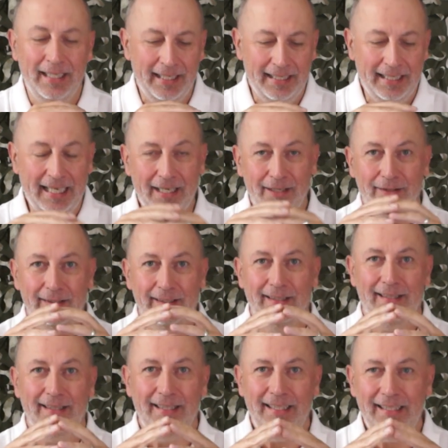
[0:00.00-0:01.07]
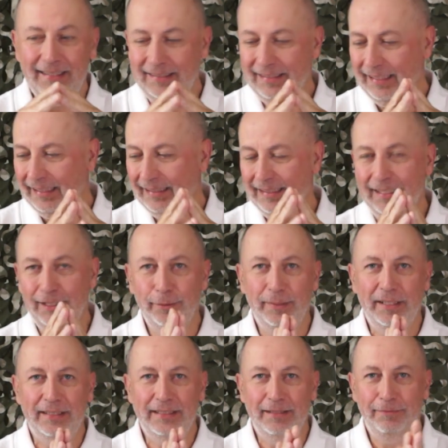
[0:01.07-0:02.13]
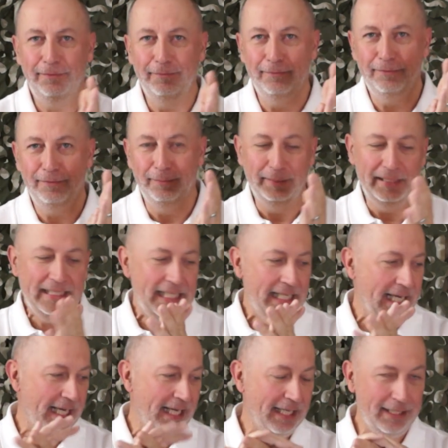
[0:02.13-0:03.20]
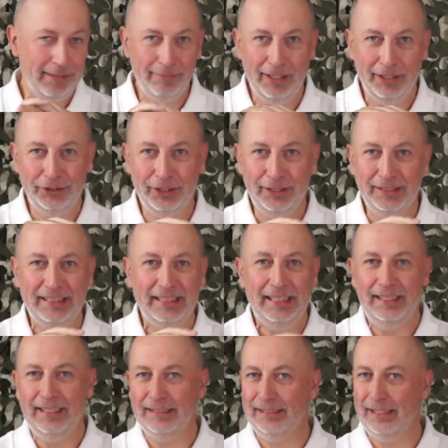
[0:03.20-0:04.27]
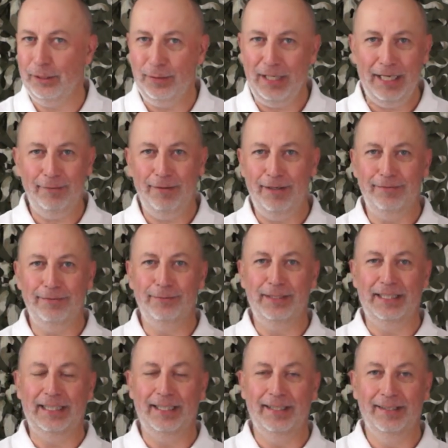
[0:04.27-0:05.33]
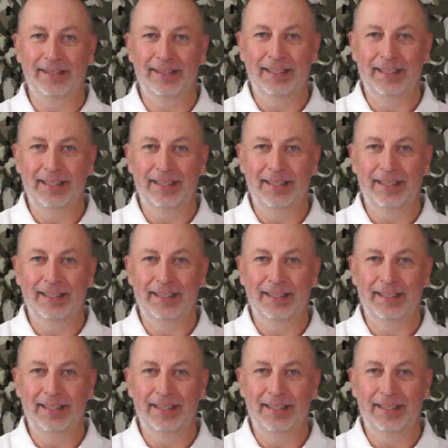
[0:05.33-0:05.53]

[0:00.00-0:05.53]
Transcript: Now this is a little bit different for me. As you can see, there's no air rifle here.